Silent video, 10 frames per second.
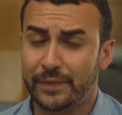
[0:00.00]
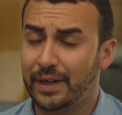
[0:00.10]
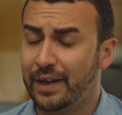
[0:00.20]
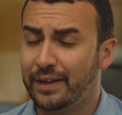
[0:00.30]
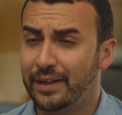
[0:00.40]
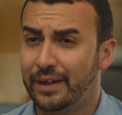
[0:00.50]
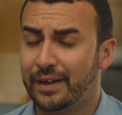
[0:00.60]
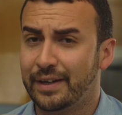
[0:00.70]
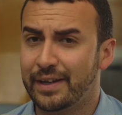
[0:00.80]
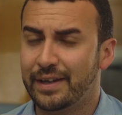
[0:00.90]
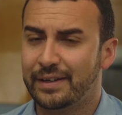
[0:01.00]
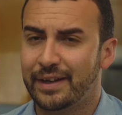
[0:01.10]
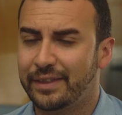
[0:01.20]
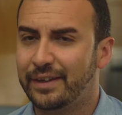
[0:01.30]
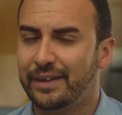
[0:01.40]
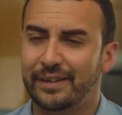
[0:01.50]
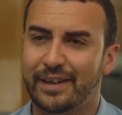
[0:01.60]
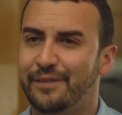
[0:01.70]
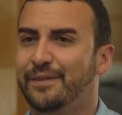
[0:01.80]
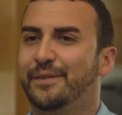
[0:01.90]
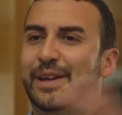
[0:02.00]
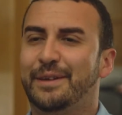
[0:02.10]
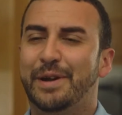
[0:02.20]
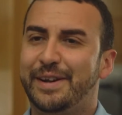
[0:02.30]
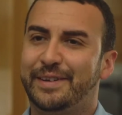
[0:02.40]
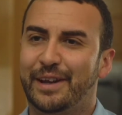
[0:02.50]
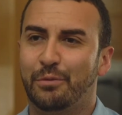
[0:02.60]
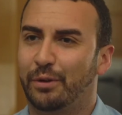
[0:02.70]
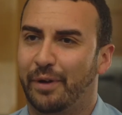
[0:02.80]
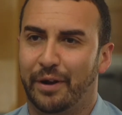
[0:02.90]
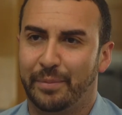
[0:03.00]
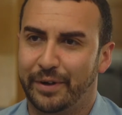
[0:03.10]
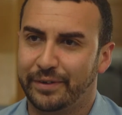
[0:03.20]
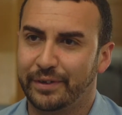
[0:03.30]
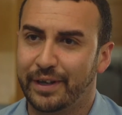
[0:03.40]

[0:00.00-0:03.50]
And uh, it, I think if basically a well-rounded person,